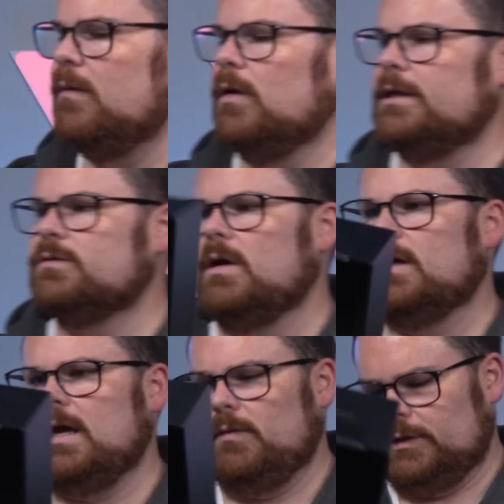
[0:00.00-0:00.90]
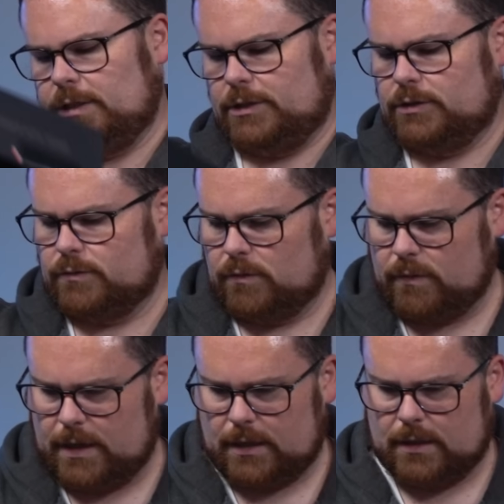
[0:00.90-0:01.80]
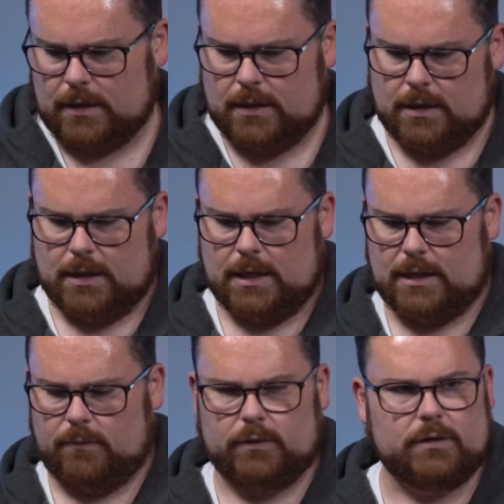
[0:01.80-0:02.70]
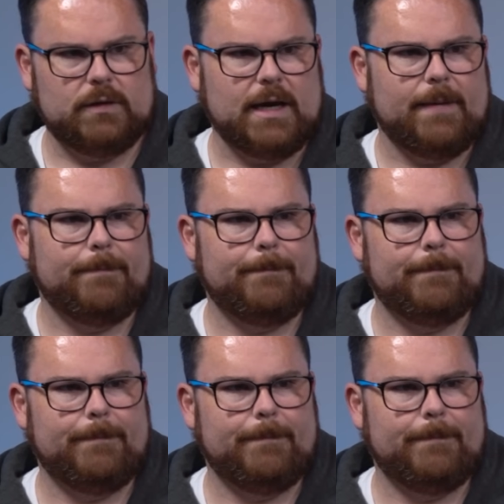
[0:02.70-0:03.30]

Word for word: Well, let's run our cable extensions real quick, and then we'll do that.